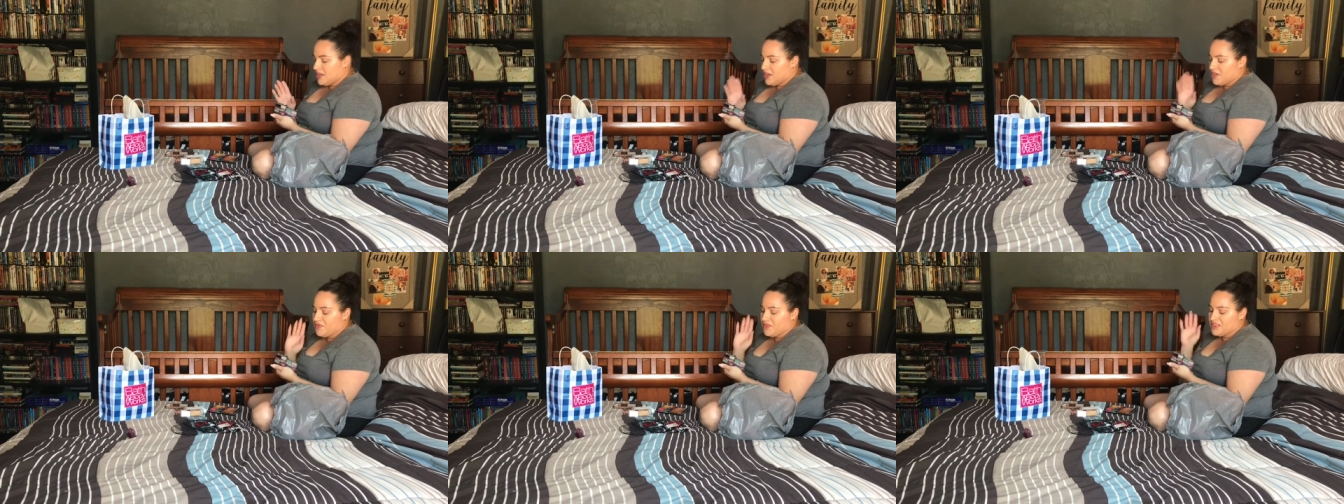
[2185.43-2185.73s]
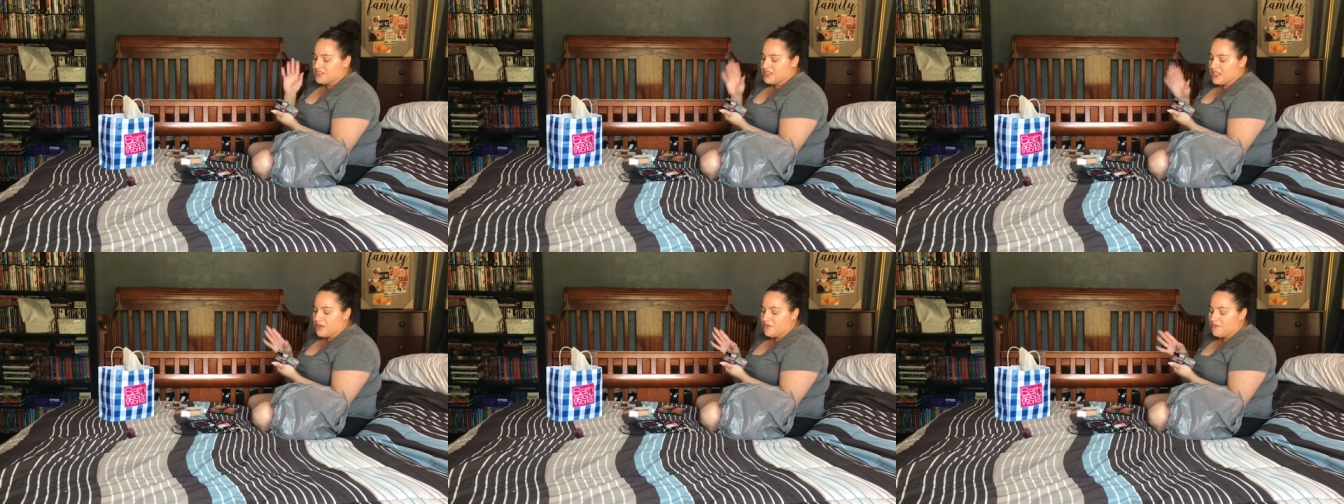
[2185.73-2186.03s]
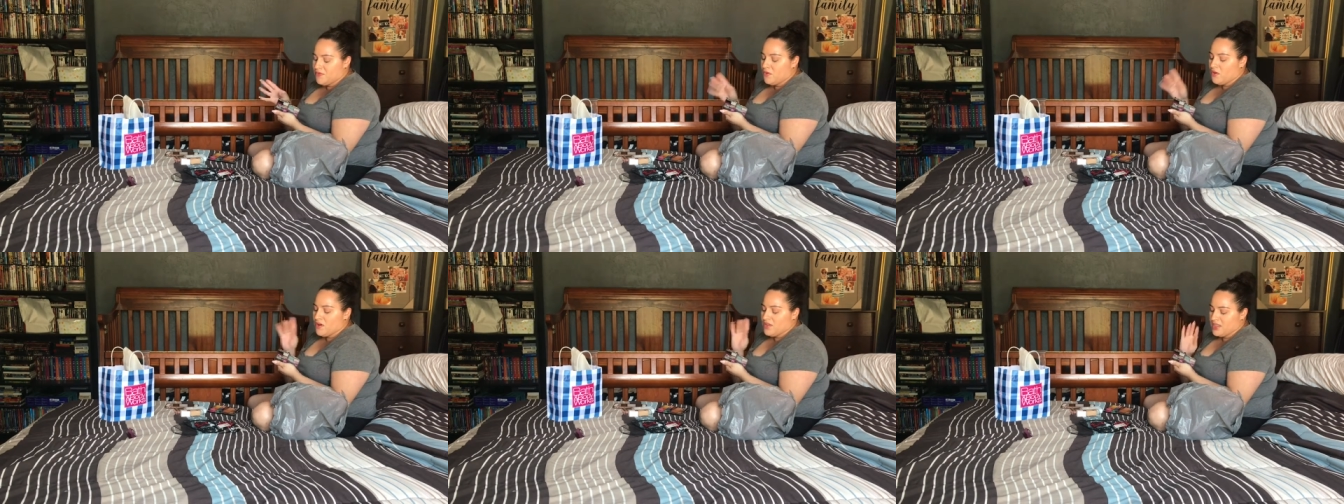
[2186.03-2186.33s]
If it's not
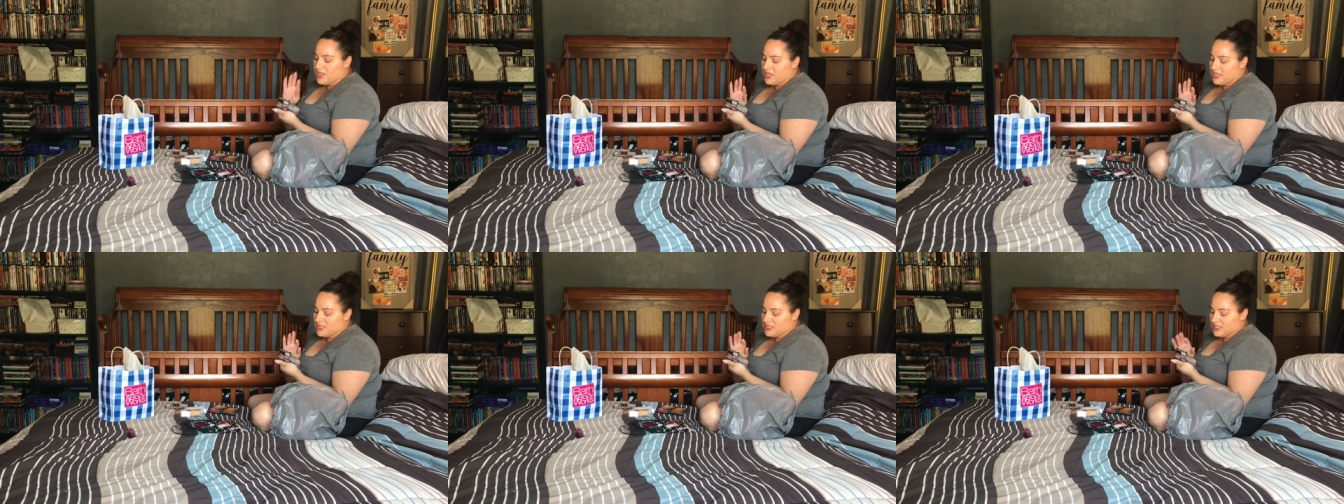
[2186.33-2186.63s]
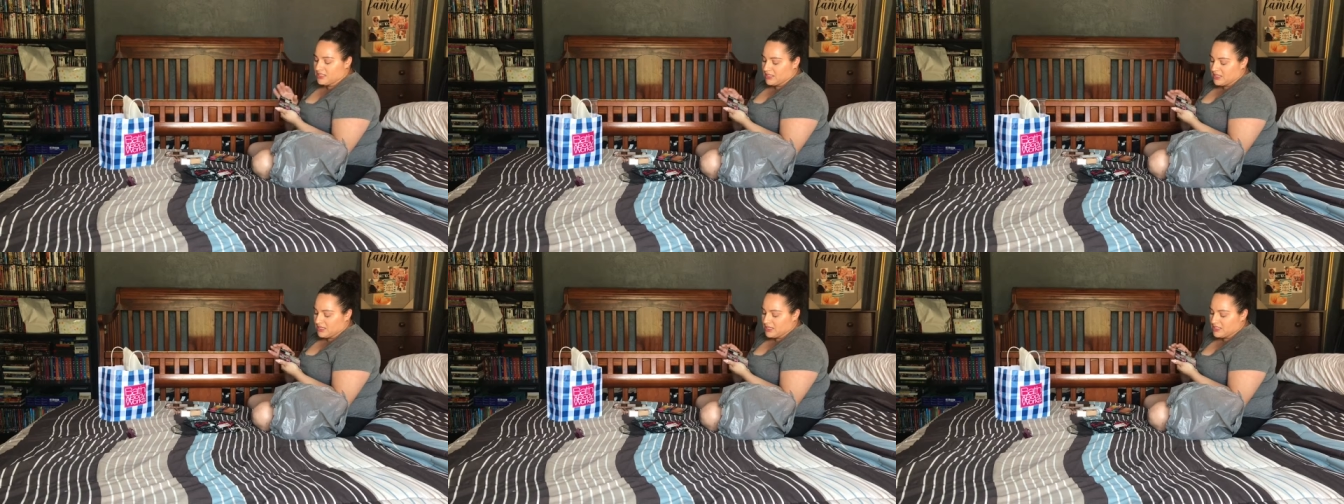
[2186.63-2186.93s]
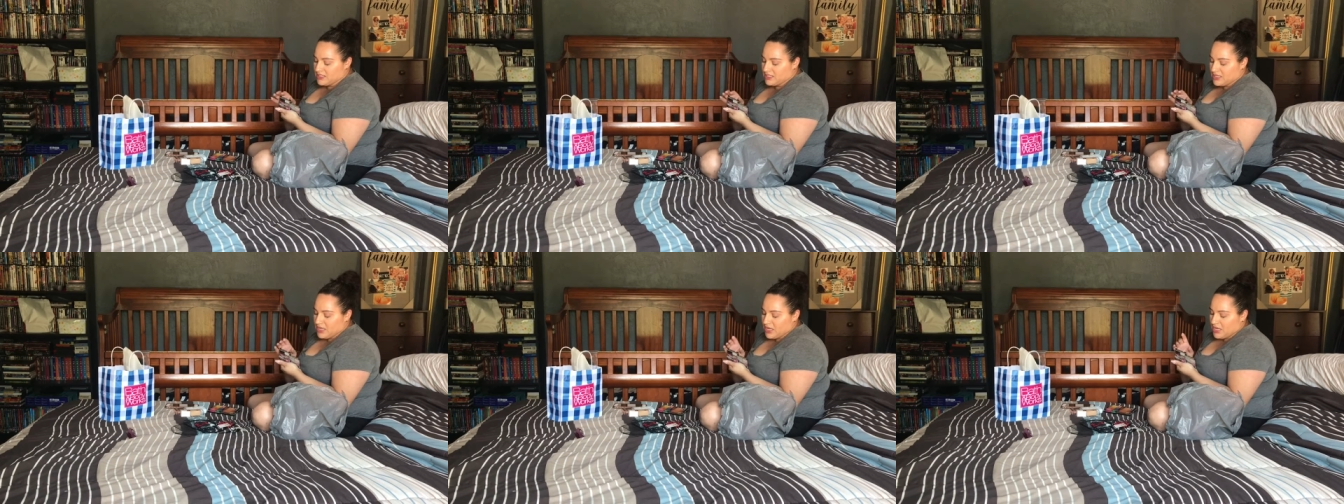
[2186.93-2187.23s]
four, then it's
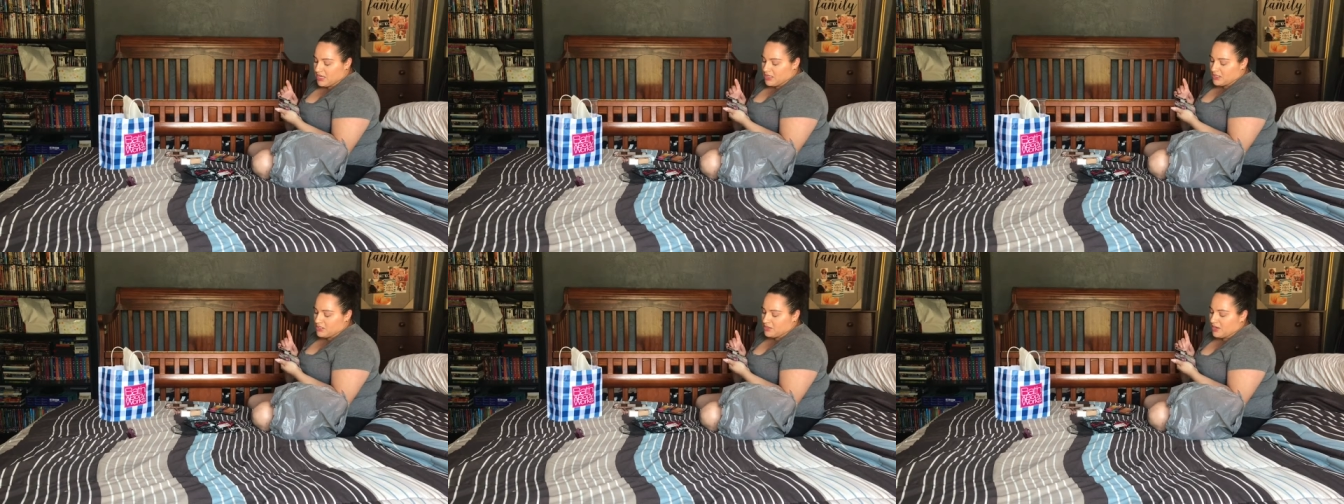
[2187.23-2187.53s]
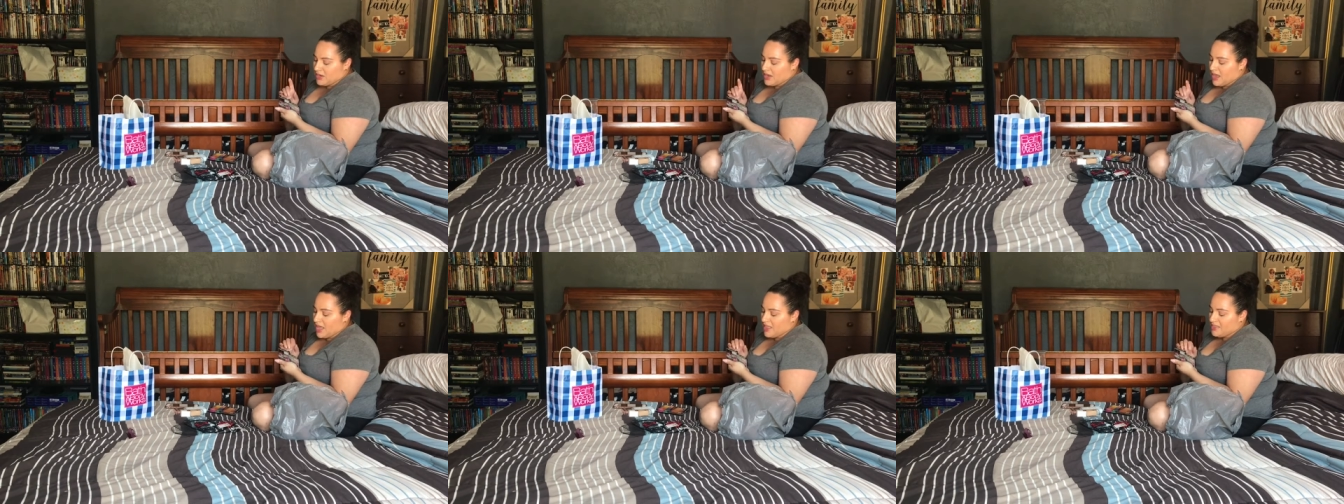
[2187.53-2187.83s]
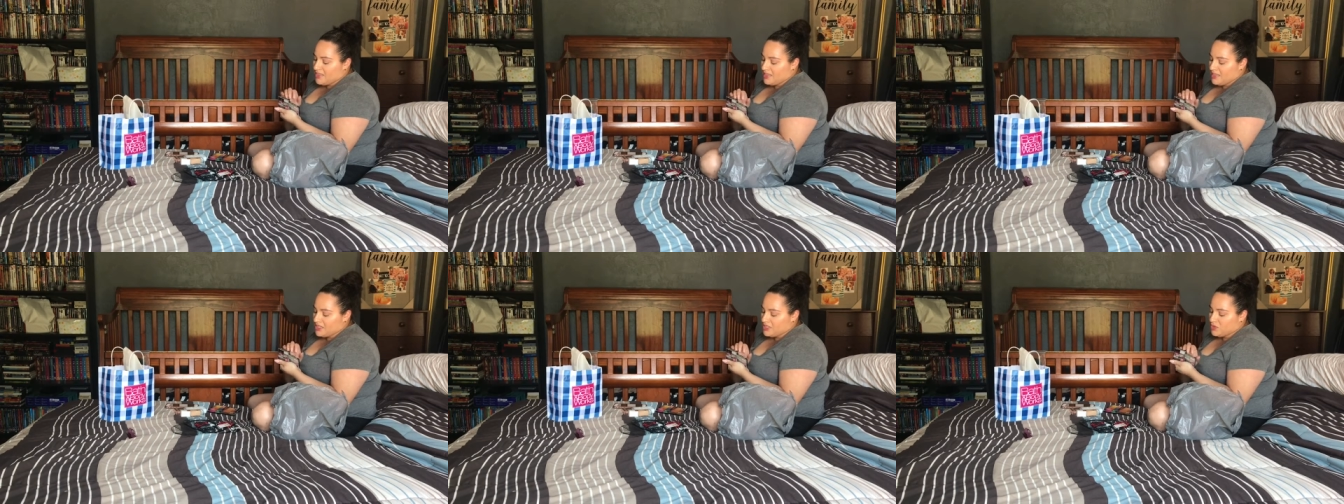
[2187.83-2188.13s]
six. So I
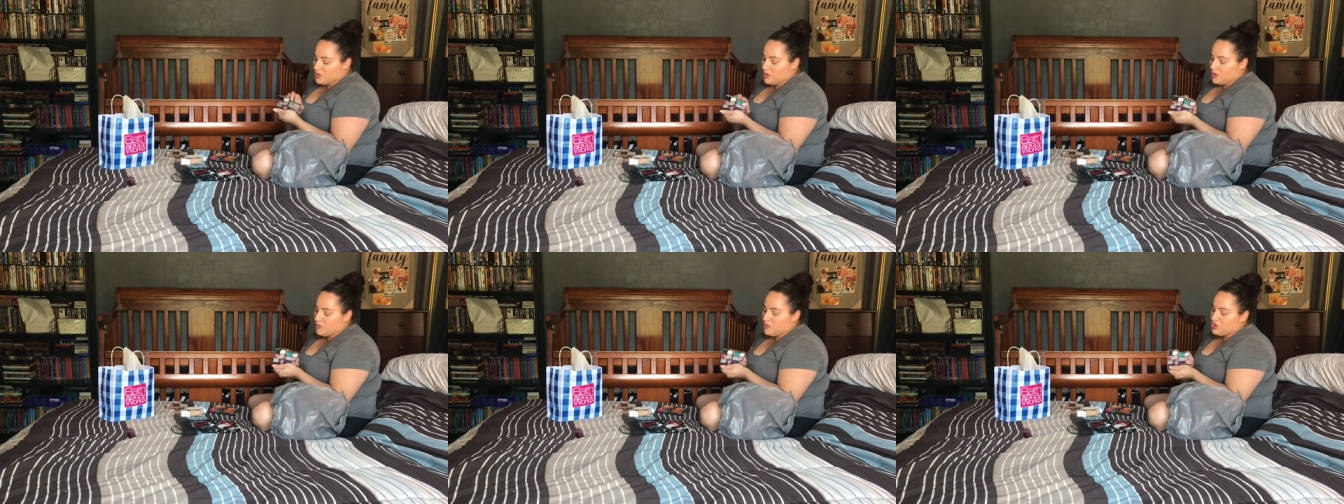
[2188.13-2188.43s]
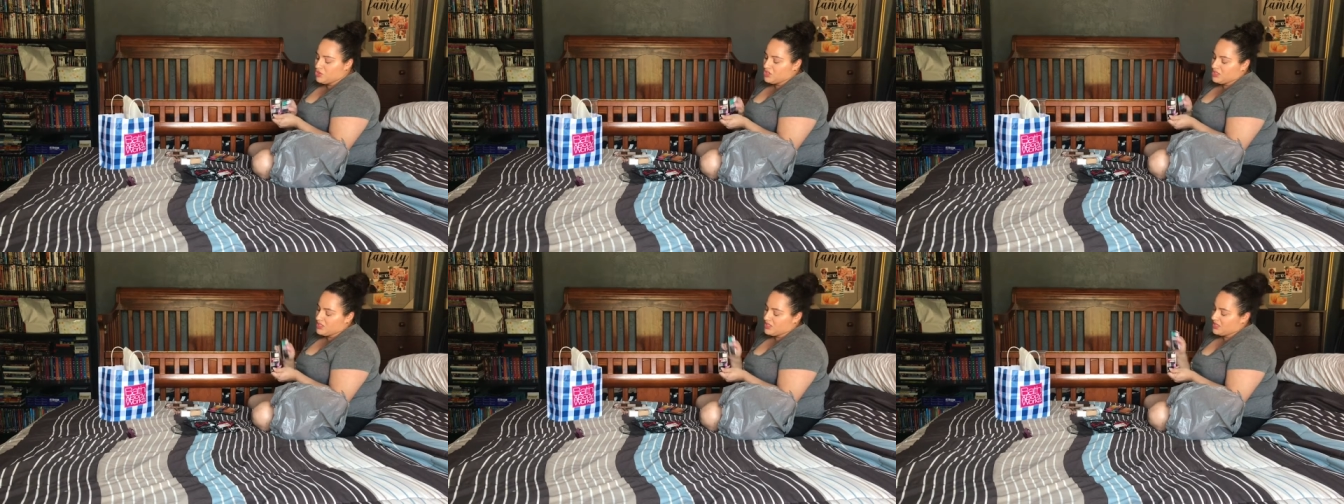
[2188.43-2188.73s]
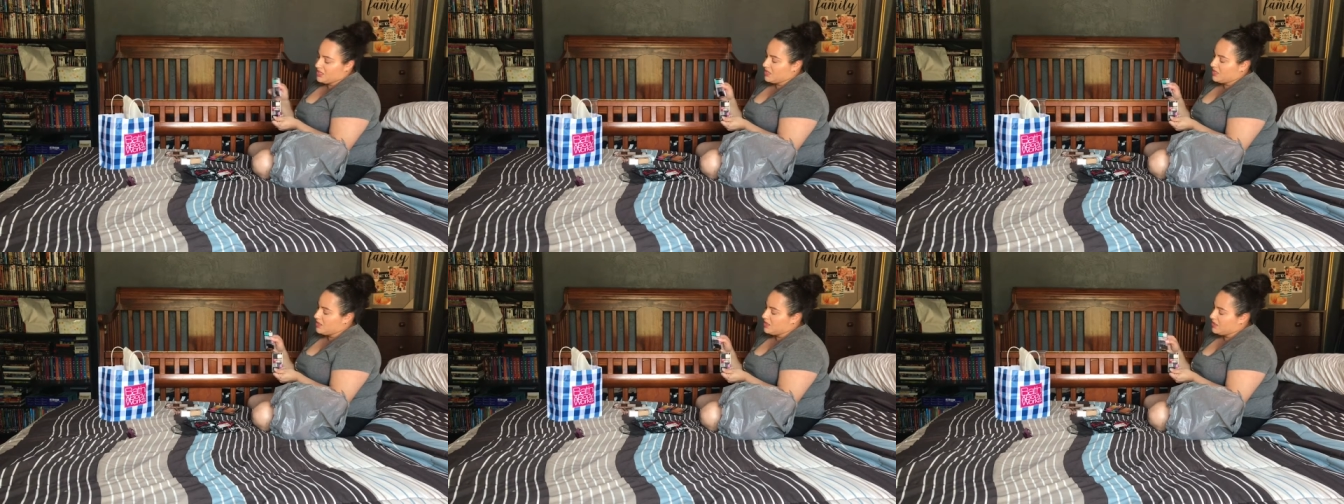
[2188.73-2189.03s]
got this one, which is the
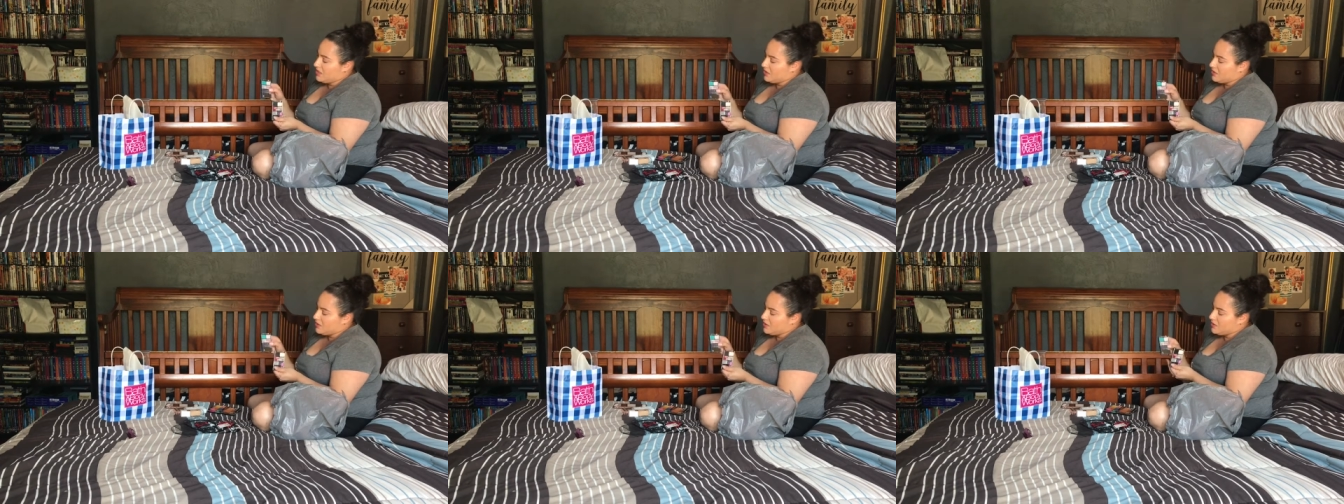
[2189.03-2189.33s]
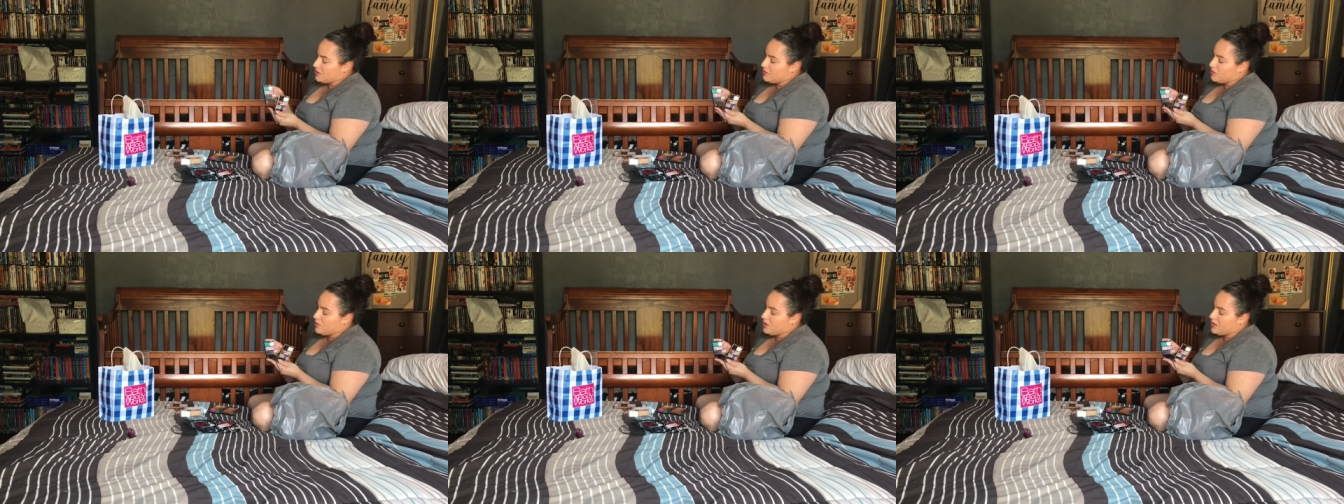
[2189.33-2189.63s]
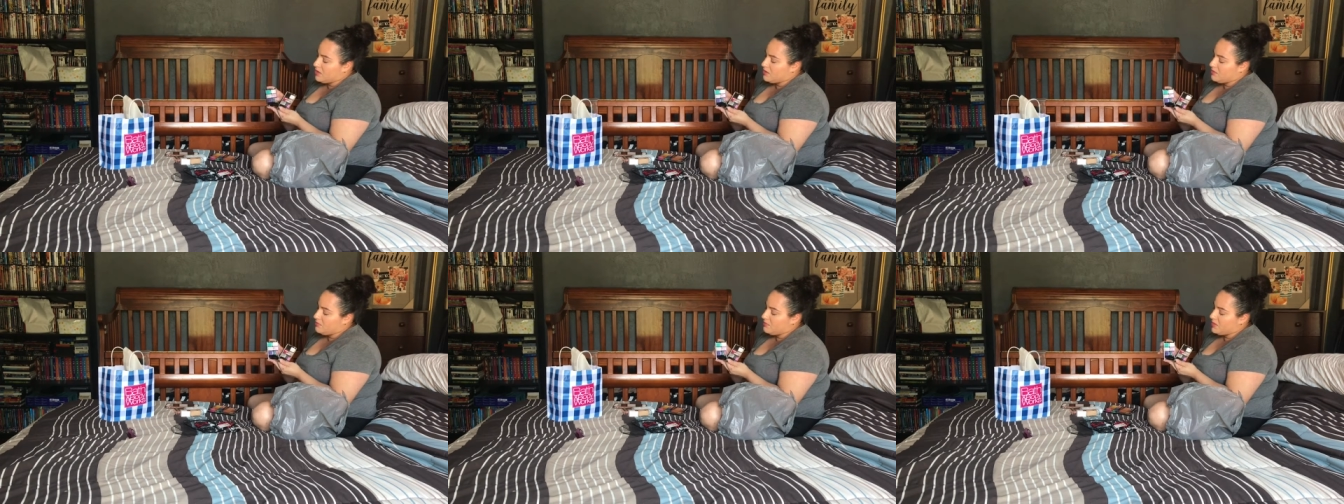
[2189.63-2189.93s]
ethereal
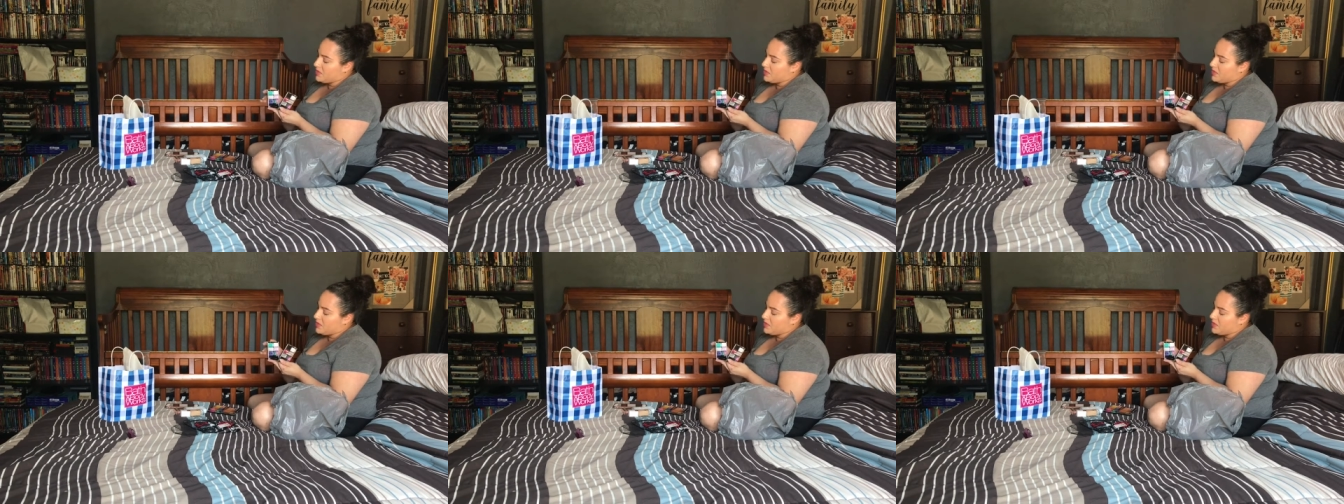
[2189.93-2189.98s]
one,